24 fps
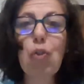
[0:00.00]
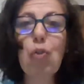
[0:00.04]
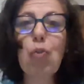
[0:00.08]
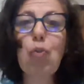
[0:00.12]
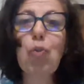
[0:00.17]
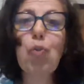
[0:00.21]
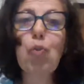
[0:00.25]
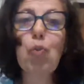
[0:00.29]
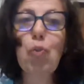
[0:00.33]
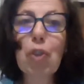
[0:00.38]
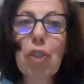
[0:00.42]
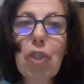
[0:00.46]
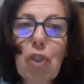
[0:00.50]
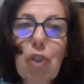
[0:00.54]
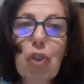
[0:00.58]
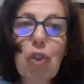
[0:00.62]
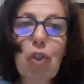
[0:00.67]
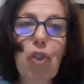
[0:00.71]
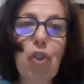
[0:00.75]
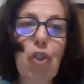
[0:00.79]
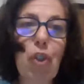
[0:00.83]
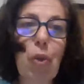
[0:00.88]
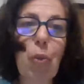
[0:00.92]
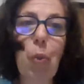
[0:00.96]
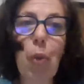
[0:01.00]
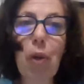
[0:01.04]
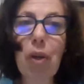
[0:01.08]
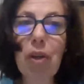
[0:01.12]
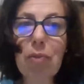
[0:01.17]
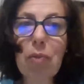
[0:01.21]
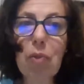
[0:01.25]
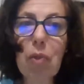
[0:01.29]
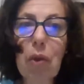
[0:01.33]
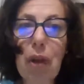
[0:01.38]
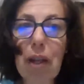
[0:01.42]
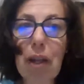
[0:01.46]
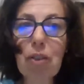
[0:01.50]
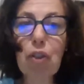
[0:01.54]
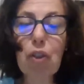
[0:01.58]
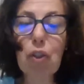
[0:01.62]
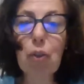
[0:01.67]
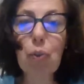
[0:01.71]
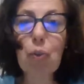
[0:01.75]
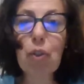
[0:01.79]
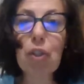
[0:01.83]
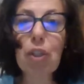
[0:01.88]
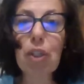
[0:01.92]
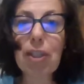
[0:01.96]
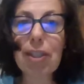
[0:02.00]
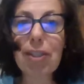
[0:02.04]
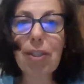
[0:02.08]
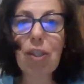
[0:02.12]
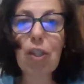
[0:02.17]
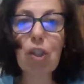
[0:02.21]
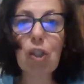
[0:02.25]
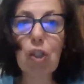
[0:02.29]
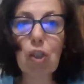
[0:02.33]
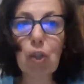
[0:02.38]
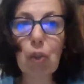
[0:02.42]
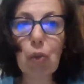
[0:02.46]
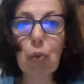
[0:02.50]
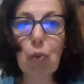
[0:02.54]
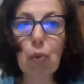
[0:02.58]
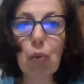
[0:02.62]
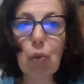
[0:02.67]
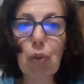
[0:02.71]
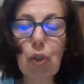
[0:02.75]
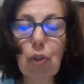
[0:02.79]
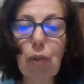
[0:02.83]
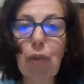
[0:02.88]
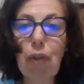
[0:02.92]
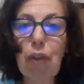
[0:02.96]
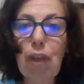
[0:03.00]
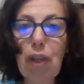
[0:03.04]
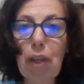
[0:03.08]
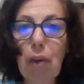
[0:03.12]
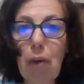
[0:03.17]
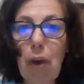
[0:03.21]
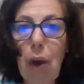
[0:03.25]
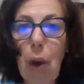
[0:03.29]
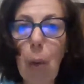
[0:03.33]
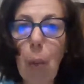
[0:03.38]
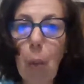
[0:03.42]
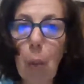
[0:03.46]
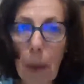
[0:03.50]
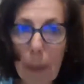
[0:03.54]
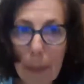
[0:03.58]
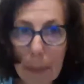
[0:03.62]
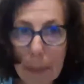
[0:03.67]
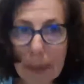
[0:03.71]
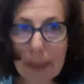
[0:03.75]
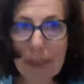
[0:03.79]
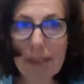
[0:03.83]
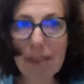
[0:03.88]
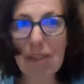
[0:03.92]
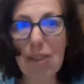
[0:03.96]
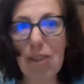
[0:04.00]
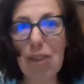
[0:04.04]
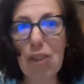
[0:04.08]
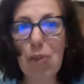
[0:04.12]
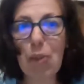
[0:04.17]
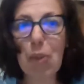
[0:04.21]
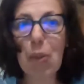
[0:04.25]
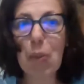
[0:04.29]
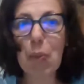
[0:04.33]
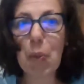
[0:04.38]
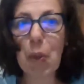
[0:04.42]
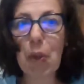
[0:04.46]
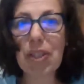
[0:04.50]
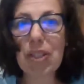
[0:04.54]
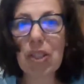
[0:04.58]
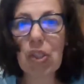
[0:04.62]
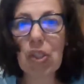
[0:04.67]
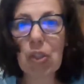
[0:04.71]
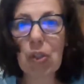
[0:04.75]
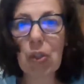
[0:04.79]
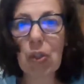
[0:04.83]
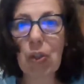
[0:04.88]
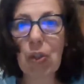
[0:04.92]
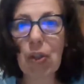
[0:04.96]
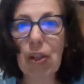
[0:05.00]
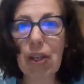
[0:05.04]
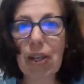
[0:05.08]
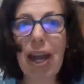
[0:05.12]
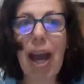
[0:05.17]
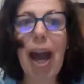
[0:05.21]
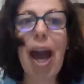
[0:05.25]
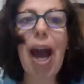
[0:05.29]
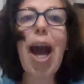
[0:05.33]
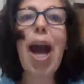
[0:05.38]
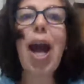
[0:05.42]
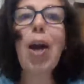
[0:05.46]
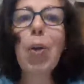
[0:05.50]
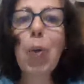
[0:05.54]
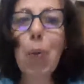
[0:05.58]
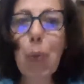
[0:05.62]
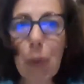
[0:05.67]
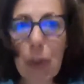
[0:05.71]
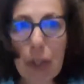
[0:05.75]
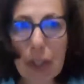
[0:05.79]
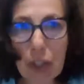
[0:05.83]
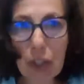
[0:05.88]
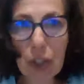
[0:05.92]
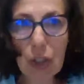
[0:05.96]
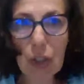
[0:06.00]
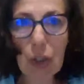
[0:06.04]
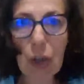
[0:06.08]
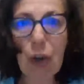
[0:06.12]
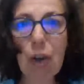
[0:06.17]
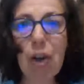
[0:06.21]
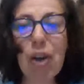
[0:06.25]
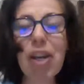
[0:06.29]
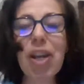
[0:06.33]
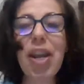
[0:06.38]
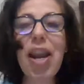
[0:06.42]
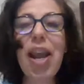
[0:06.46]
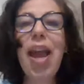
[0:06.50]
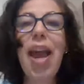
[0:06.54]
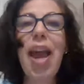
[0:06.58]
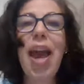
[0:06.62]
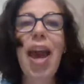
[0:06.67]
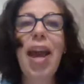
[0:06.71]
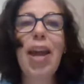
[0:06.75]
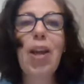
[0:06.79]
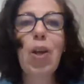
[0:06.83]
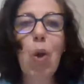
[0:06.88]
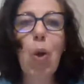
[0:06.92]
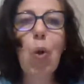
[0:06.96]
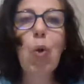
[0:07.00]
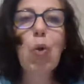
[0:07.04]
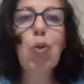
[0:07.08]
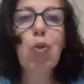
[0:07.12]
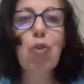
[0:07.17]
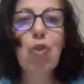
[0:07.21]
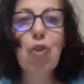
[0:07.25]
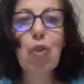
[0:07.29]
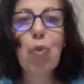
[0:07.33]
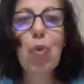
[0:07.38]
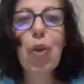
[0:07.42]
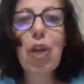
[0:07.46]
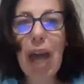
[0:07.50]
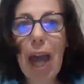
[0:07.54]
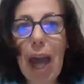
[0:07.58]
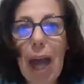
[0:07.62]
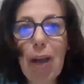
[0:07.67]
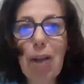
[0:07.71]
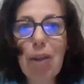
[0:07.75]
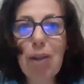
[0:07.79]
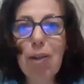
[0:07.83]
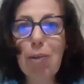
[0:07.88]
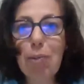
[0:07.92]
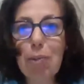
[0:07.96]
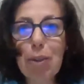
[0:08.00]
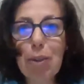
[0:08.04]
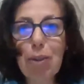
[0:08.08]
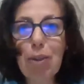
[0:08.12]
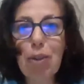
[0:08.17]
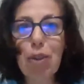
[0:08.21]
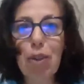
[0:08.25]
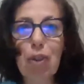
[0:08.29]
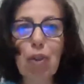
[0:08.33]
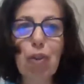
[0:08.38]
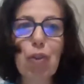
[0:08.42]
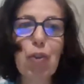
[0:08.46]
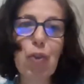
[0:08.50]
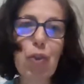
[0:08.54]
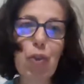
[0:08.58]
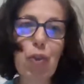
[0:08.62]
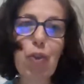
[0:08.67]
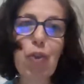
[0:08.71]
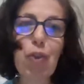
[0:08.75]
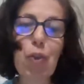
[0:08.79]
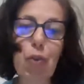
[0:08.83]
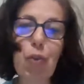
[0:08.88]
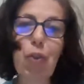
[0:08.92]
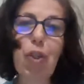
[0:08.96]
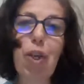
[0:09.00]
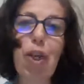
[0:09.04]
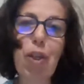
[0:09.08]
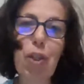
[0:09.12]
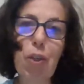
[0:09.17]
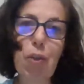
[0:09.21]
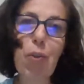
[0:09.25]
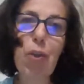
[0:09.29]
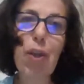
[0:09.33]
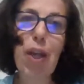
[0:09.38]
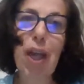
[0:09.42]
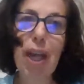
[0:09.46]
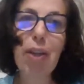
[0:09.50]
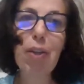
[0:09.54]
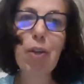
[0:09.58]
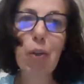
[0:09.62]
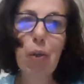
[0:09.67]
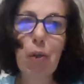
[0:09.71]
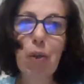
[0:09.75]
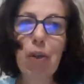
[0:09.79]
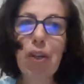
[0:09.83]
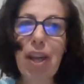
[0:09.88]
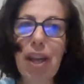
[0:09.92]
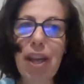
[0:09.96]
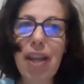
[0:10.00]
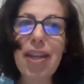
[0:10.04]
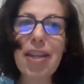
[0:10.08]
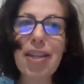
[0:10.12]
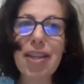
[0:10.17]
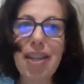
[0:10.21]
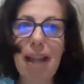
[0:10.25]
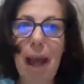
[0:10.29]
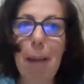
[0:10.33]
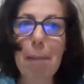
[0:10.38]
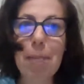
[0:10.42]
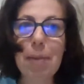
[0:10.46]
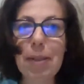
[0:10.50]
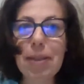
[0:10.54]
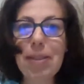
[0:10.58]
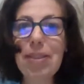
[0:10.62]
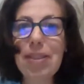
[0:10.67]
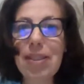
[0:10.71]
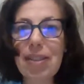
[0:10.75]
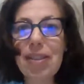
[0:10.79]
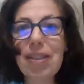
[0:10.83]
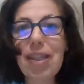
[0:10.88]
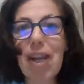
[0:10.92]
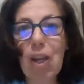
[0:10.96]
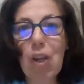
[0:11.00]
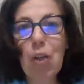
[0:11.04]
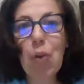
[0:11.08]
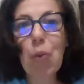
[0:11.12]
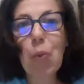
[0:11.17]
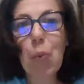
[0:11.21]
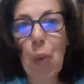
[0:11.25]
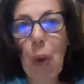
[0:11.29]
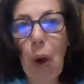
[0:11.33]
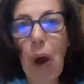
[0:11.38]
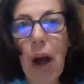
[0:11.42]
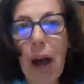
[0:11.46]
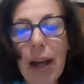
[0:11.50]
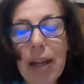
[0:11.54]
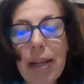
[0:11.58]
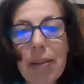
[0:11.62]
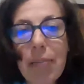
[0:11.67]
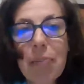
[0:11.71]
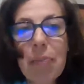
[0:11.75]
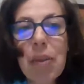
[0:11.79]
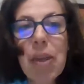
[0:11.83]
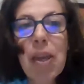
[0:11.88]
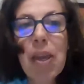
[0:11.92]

to do the research and whatever else you would need to do to figure out what business do I want to start and how do I start it, and hold you accountable so that you can create that business that you want.